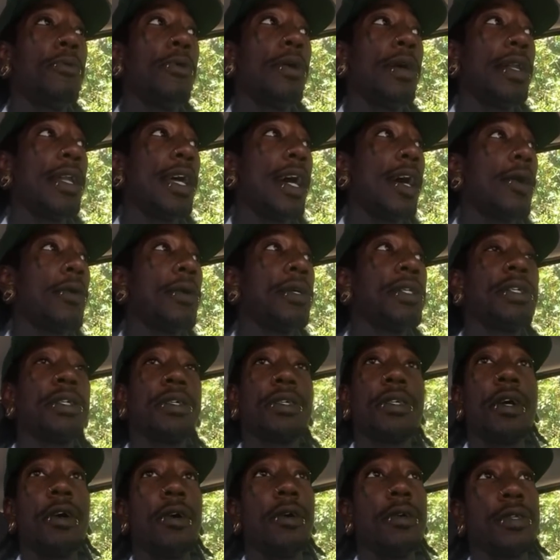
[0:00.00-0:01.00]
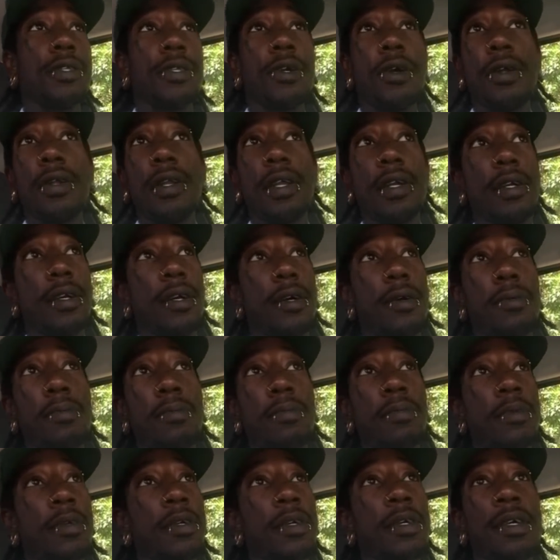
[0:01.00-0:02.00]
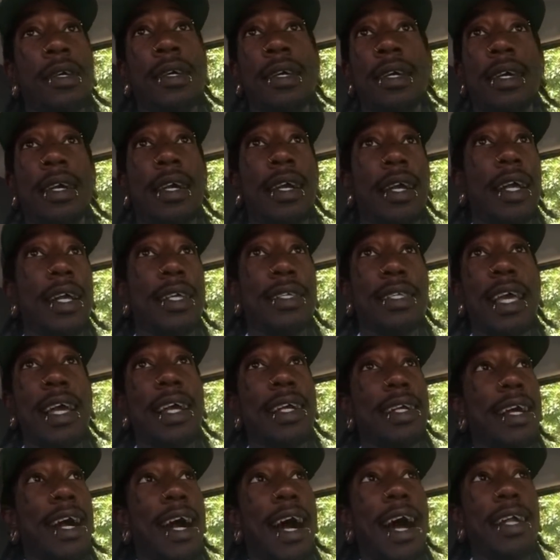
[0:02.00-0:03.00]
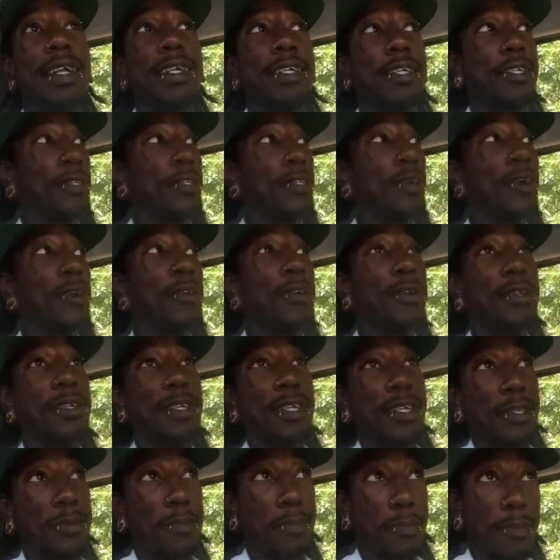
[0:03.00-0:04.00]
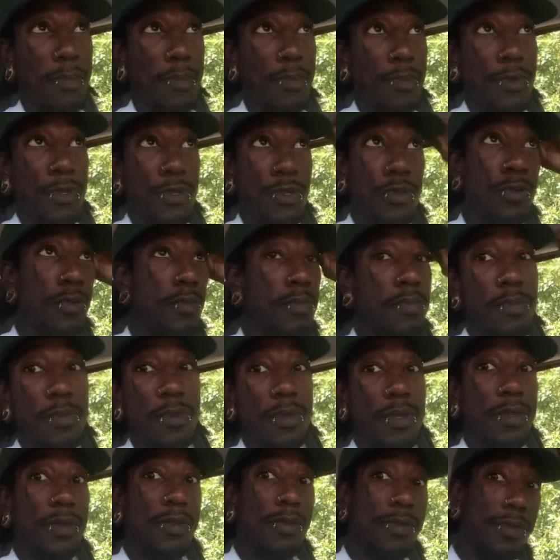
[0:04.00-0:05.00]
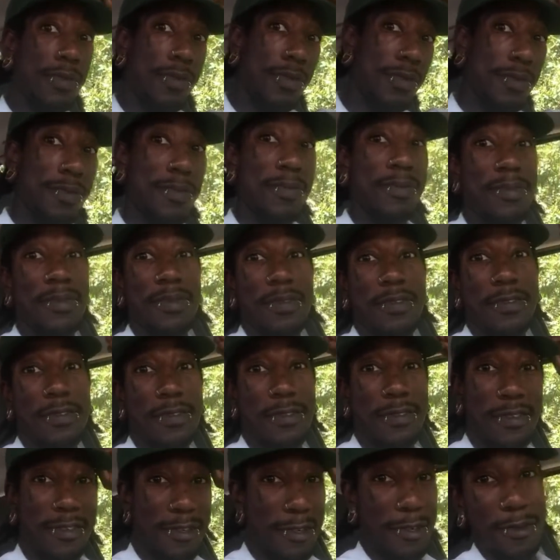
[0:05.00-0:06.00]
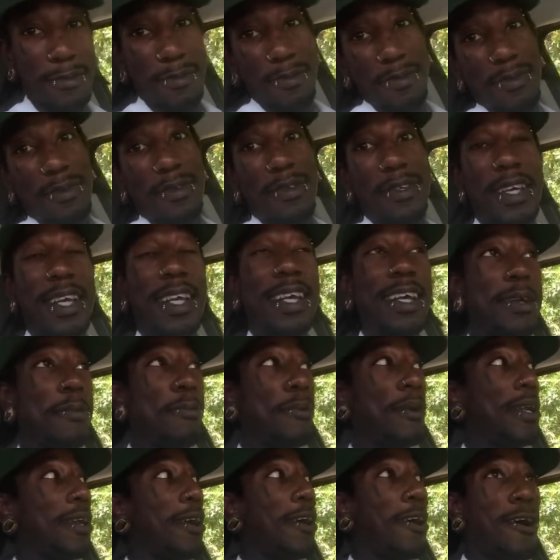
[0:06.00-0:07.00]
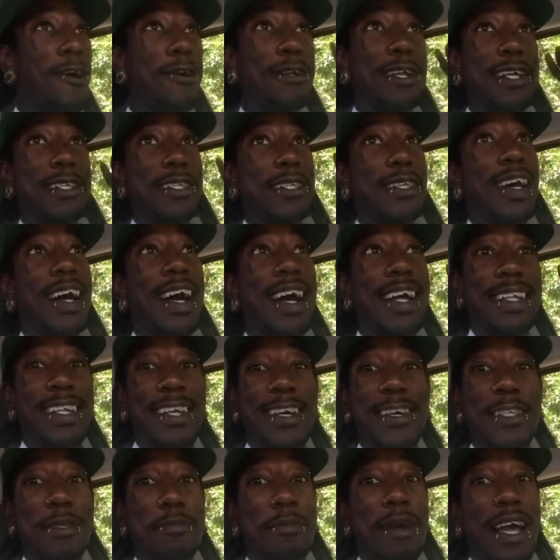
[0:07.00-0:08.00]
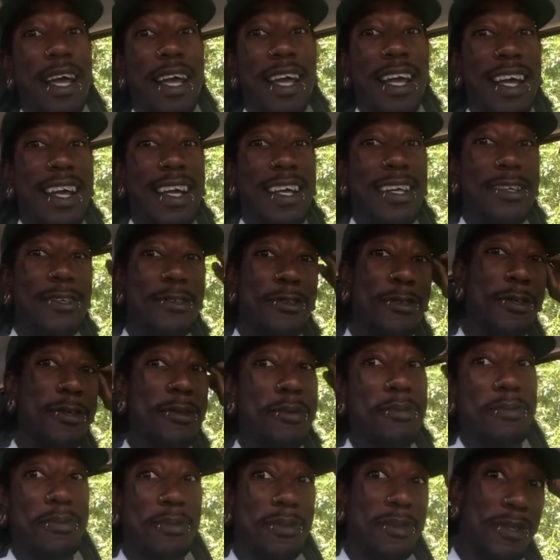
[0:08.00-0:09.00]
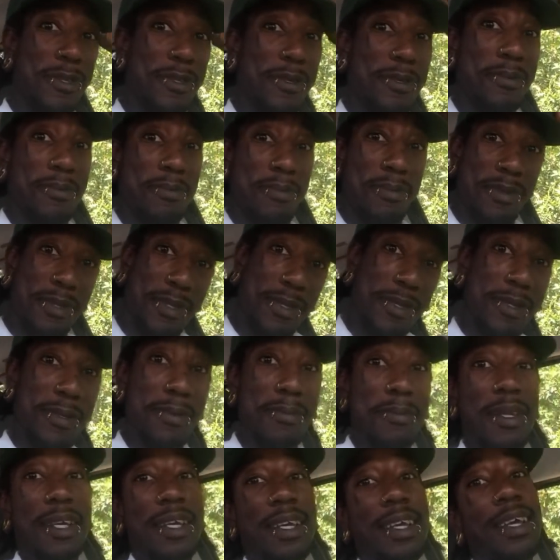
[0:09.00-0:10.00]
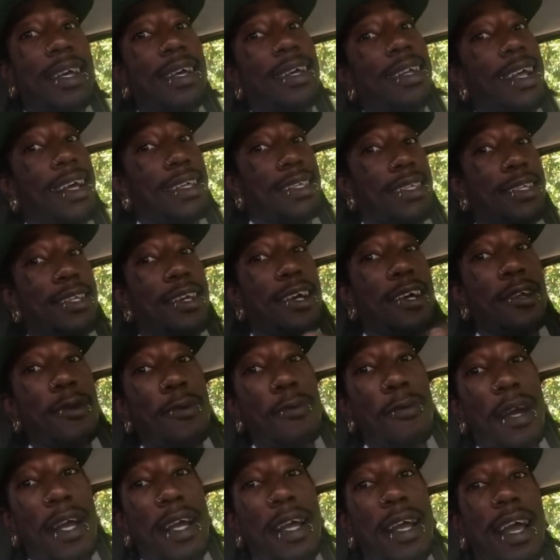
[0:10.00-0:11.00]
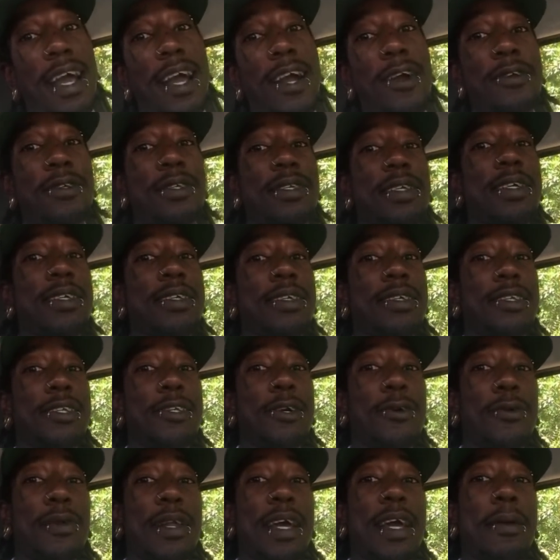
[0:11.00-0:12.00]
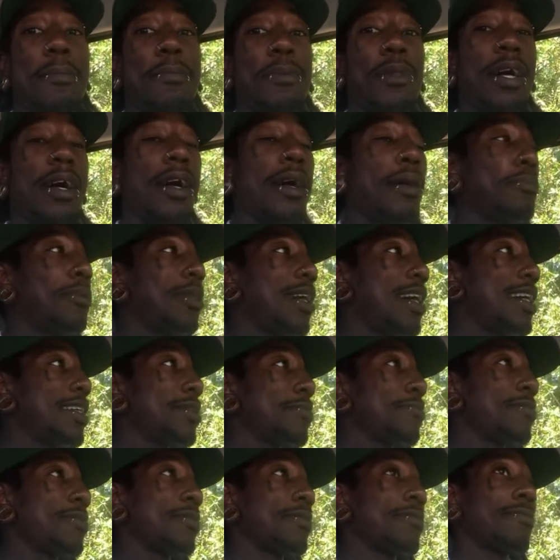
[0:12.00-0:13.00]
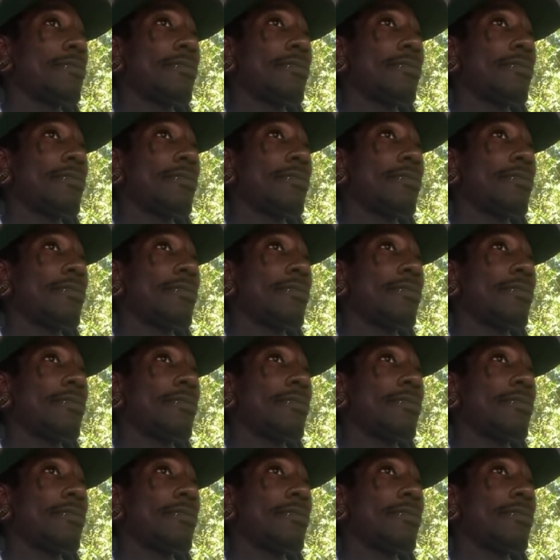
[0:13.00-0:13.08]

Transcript: And now it's just all starting to come. It's like God is just starting to just zoop, zoop, zoop, put all these little ideas in my head, zoop, zoop, zoop that's another way, Harrison. Donate blood plasma.